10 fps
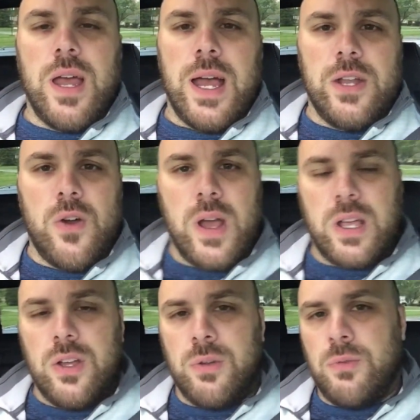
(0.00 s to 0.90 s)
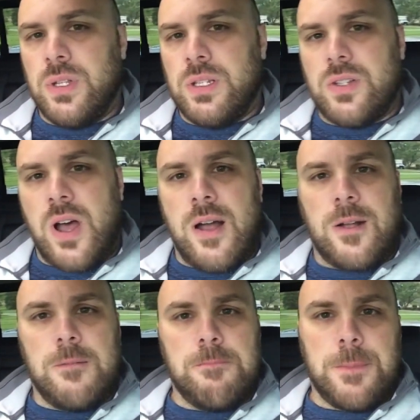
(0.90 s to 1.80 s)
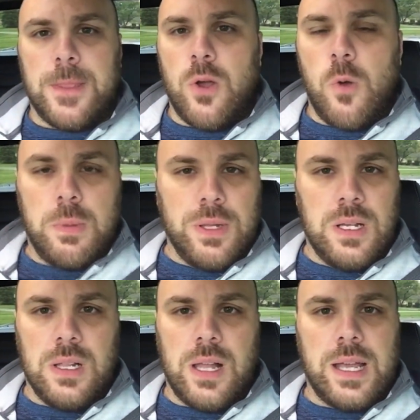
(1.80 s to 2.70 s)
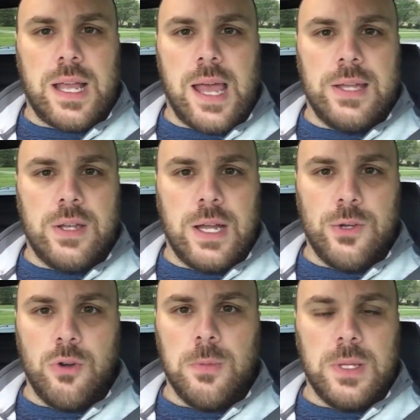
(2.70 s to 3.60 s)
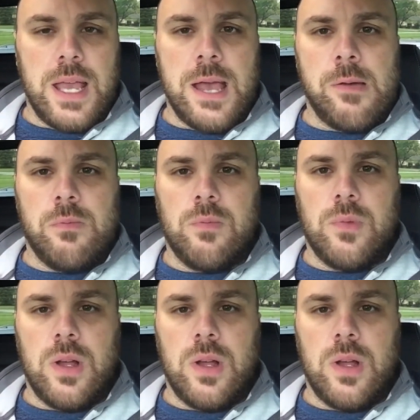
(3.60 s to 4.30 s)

I know I couldn't really talk openly like I normally am,